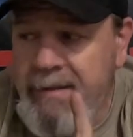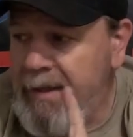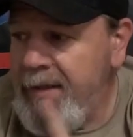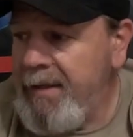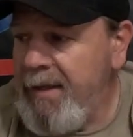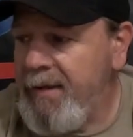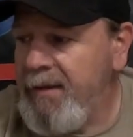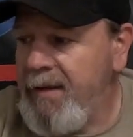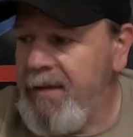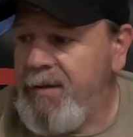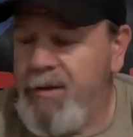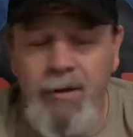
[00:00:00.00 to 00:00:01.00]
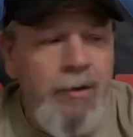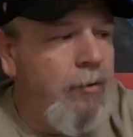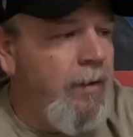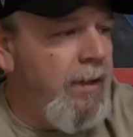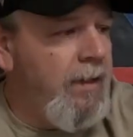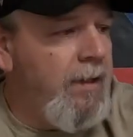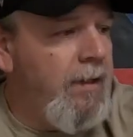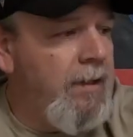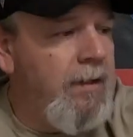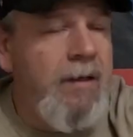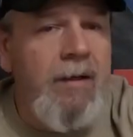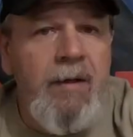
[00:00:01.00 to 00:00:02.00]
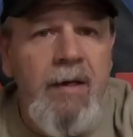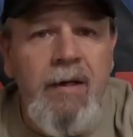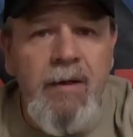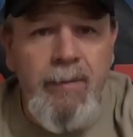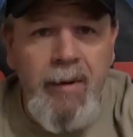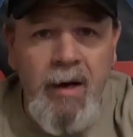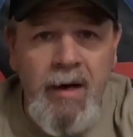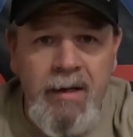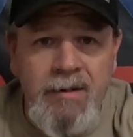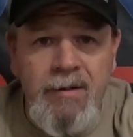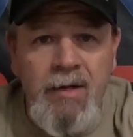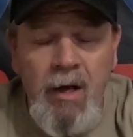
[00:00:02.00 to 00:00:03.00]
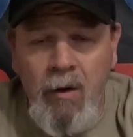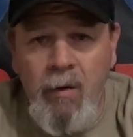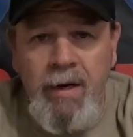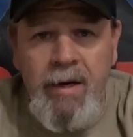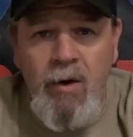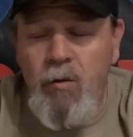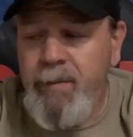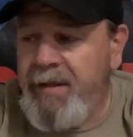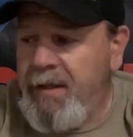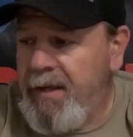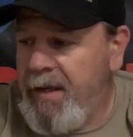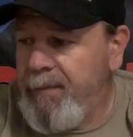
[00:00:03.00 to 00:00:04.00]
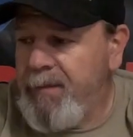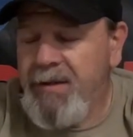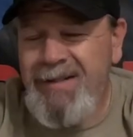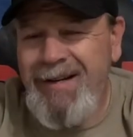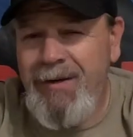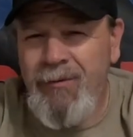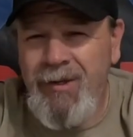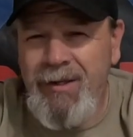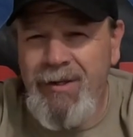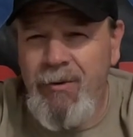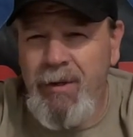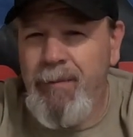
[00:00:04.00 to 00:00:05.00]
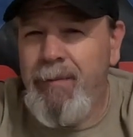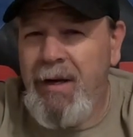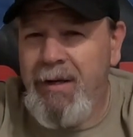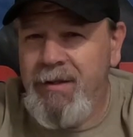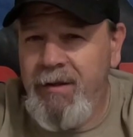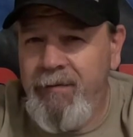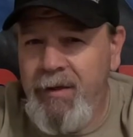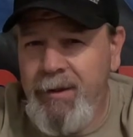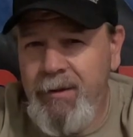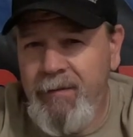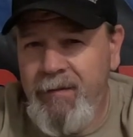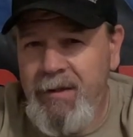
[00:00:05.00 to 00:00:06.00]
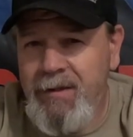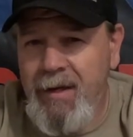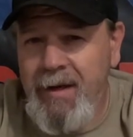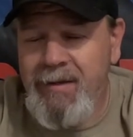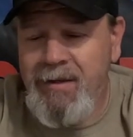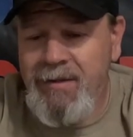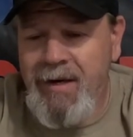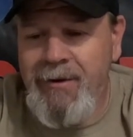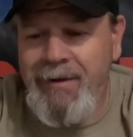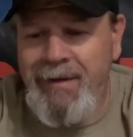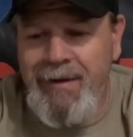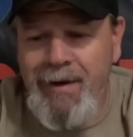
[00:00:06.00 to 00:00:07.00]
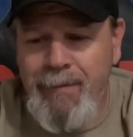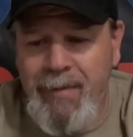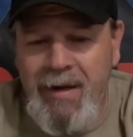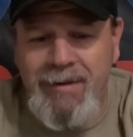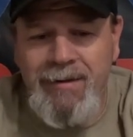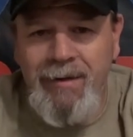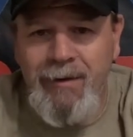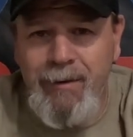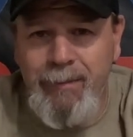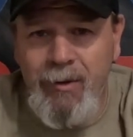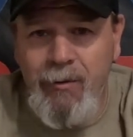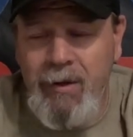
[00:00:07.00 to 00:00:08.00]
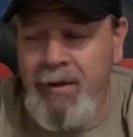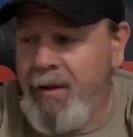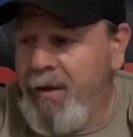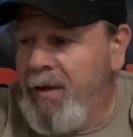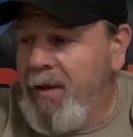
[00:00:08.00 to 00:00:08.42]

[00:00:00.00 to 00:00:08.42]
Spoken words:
did get these two in the box, when I opened it up, because I didn't really do an unboxing video of these guys, because I already did an unboxing on the blue one,